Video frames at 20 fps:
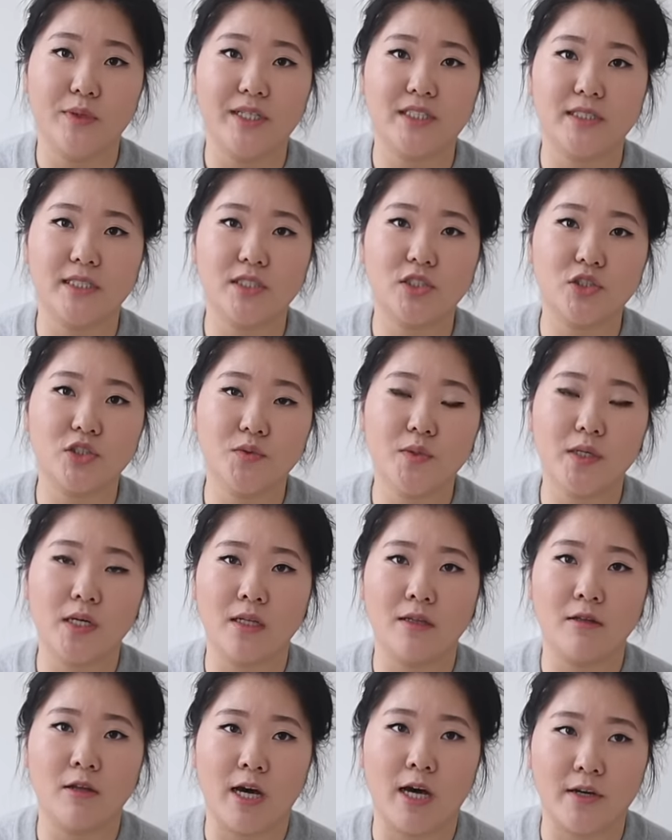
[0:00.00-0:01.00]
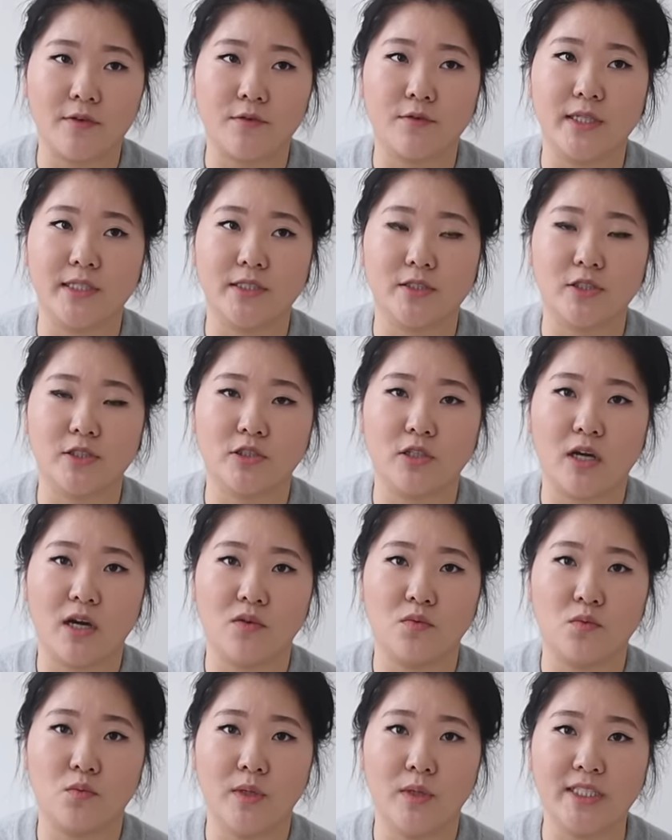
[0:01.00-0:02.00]
We did do a lot of research
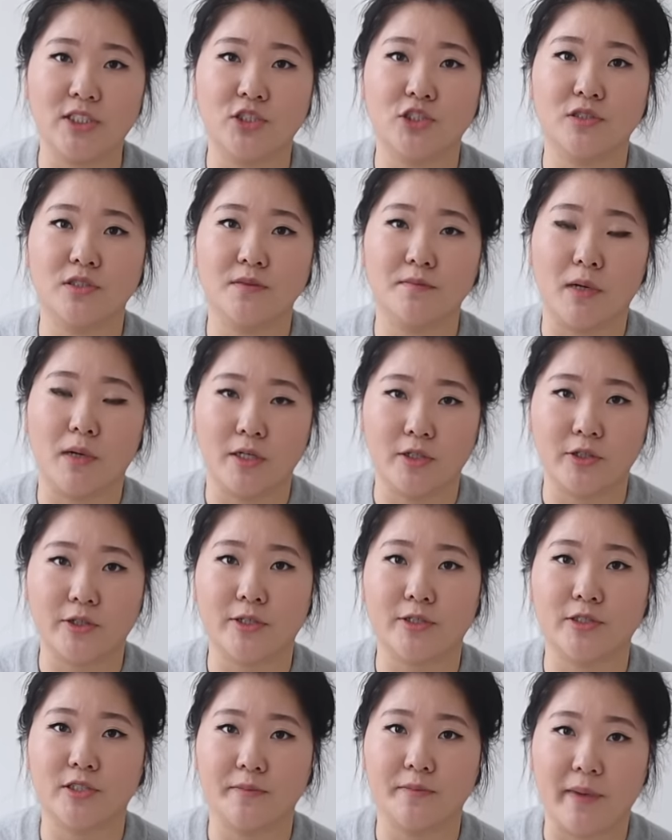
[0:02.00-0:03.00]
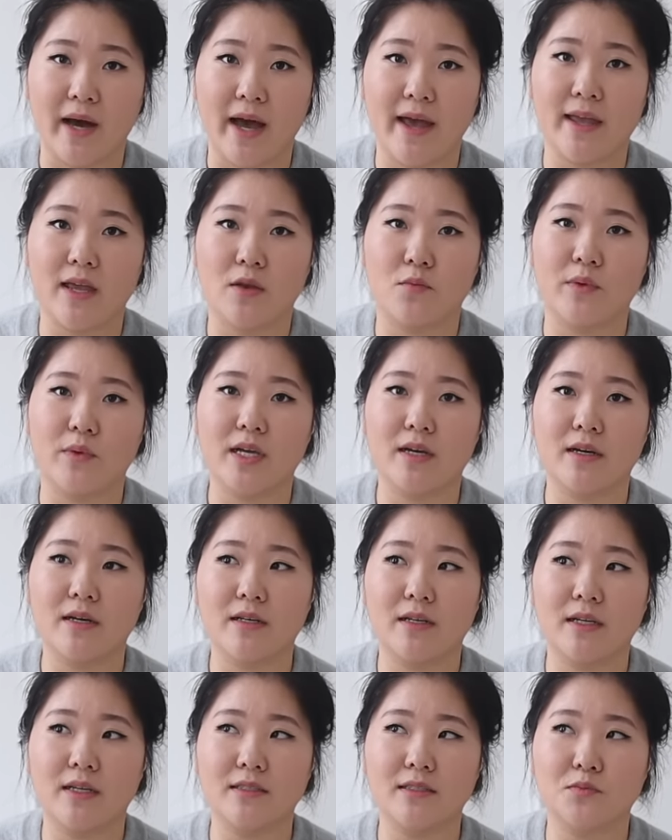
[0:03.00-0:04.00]
on which monitor to buy and we
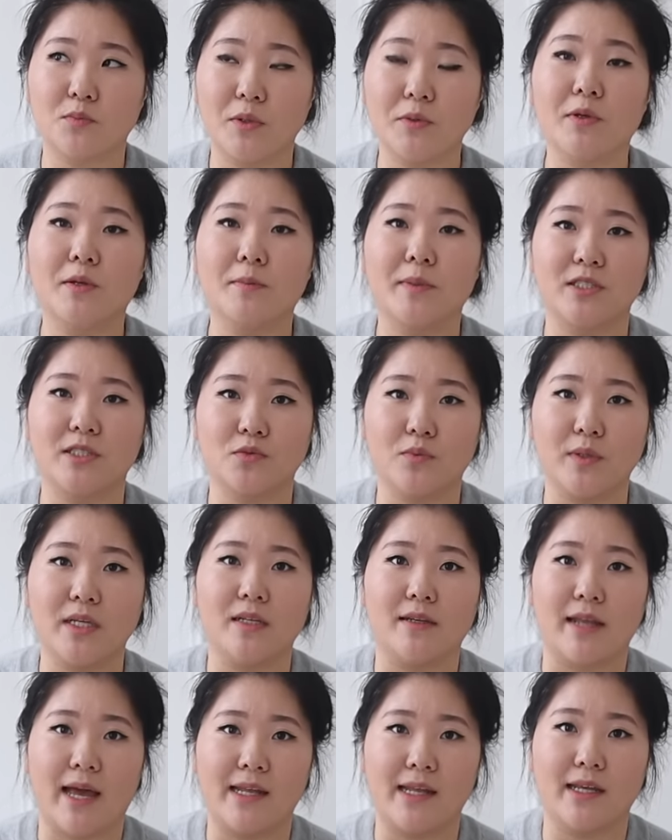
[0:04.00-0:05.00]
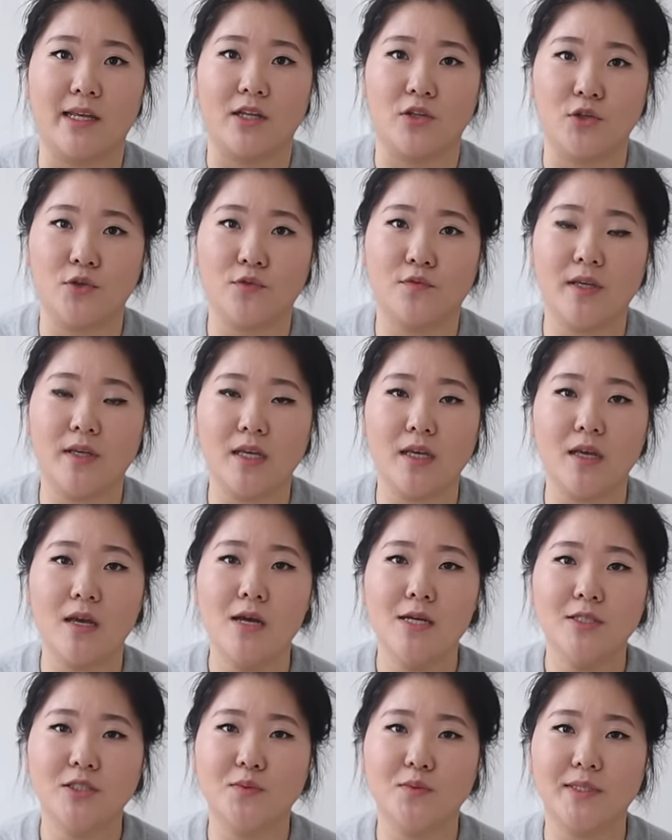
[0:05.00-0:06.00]
couldn't, we were between Nanit and Eufy,
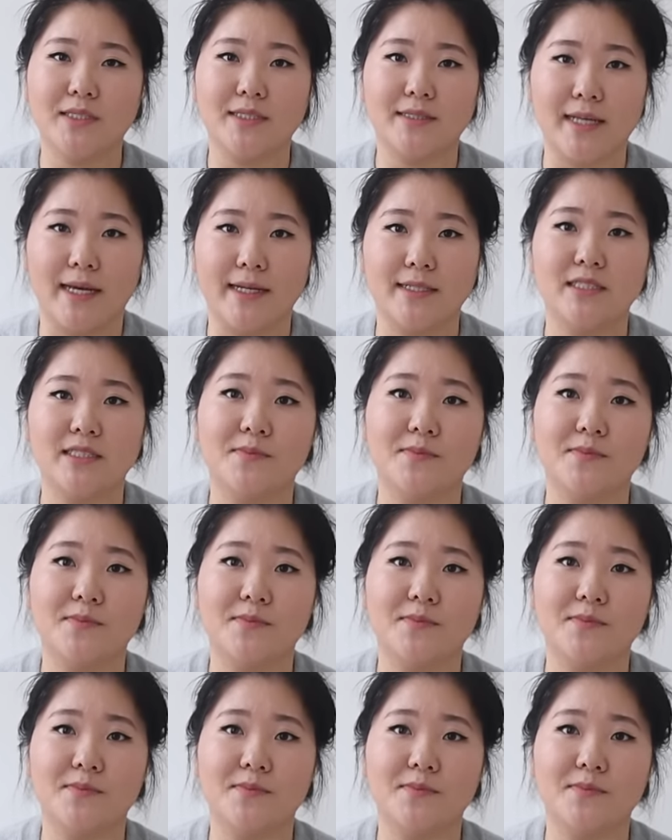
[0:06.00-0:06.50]
so we decided